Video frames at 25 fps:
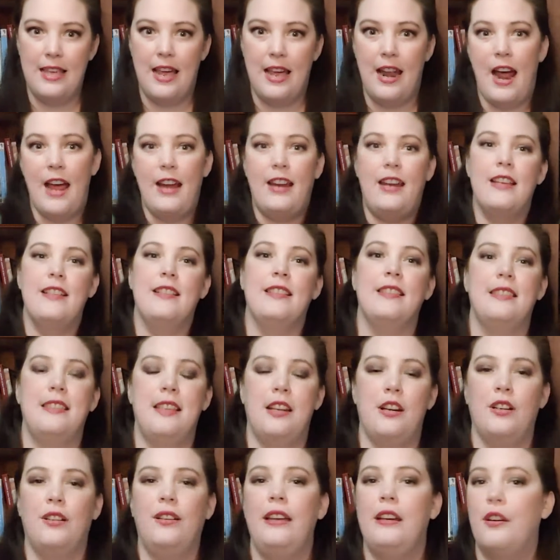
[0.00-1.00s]
that I
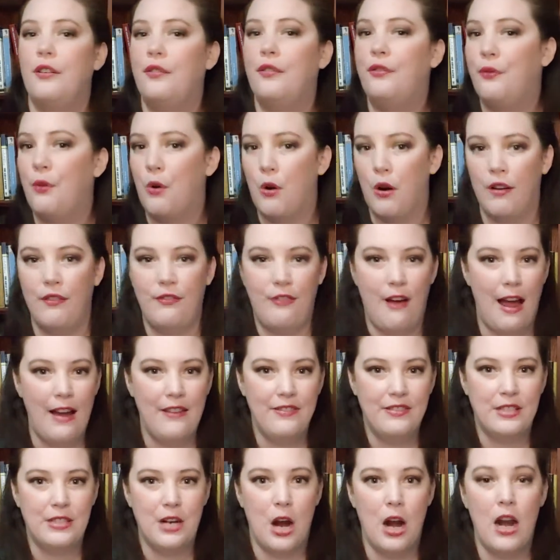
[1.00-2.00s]
consider like a 4 or
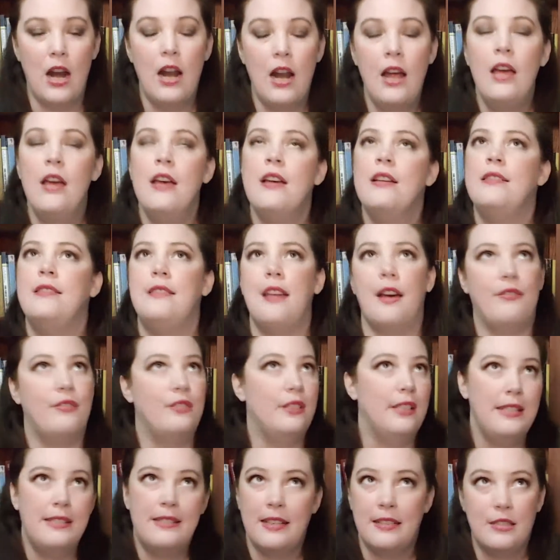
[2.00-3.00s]
5 star,
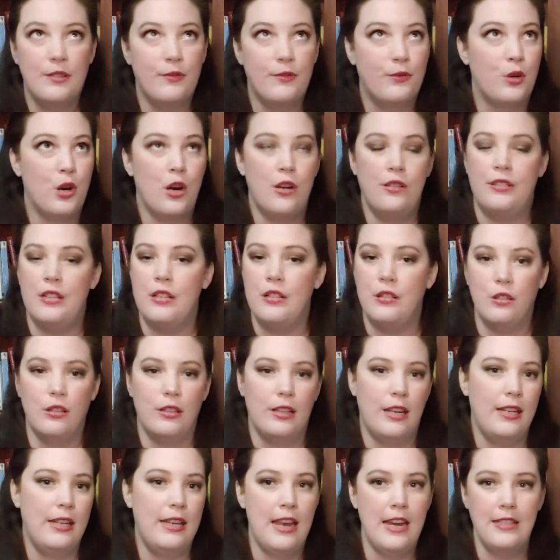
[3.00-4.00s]
definitely Six of Crows and
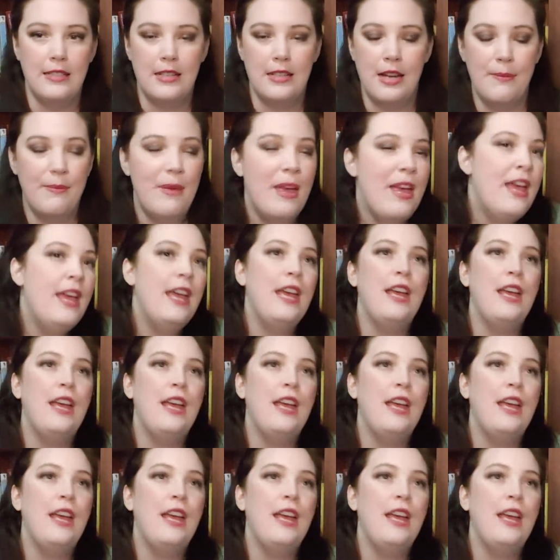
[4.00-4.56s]
Crooked Kingdom.